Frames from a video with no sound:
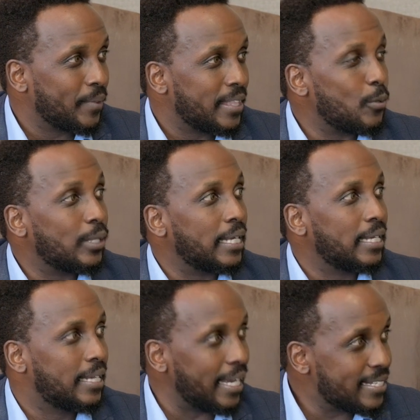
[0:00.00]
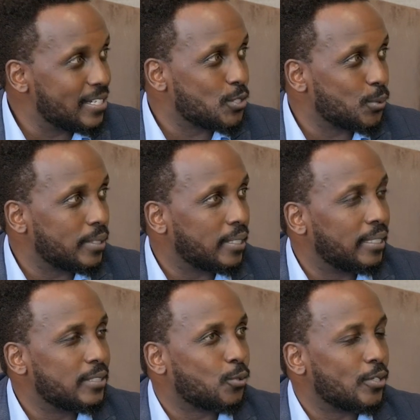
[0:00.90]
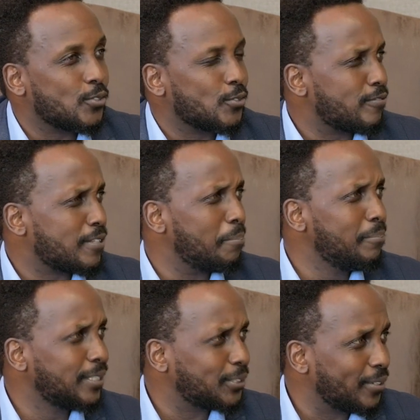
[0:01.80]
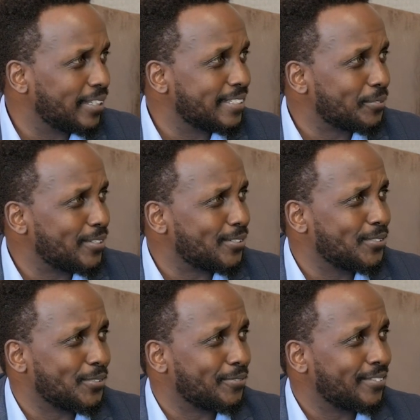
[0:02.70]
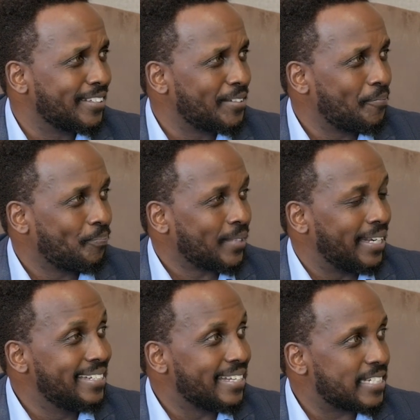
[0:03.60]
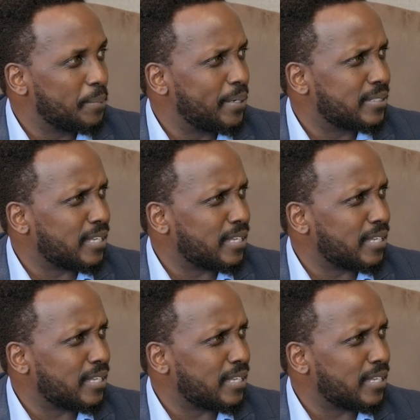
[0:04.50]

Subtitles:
Then when they get into it, then there's questions of submission, there's questions of leadership and